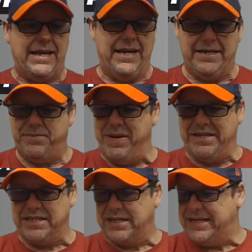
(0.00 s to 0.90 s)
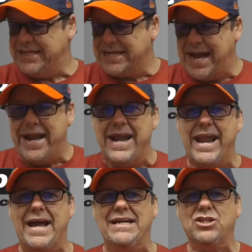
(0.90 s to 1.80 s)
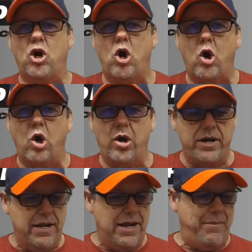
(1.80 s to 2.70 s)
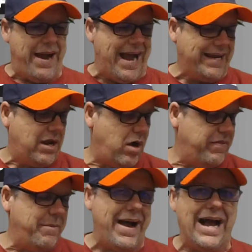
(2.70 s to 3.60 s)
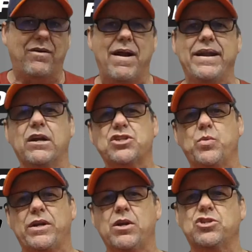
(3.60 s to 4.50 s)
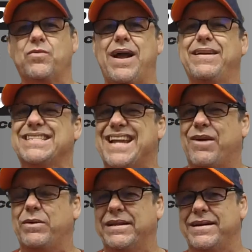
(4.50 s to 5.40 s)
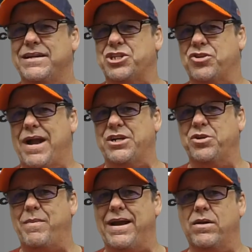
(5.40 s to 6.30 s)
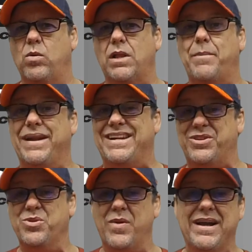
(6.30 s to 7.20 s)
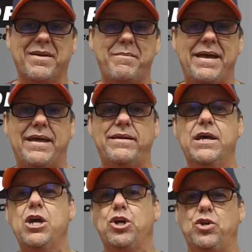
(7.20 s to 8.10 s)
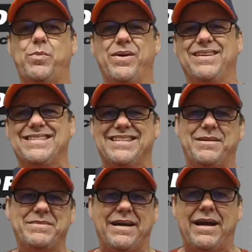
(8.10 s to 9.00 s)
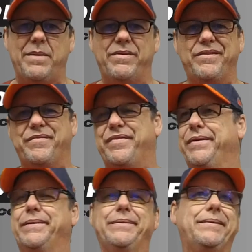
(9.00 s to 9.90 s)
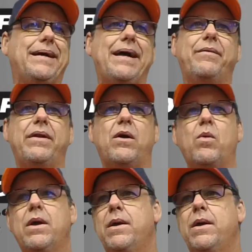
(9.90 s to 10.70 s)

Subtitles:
It's got nice hard packing on the back right here, so when it goes around, it's not really going to scratch your bike a whole lot. But I do recommend you put on some type of, I don't know,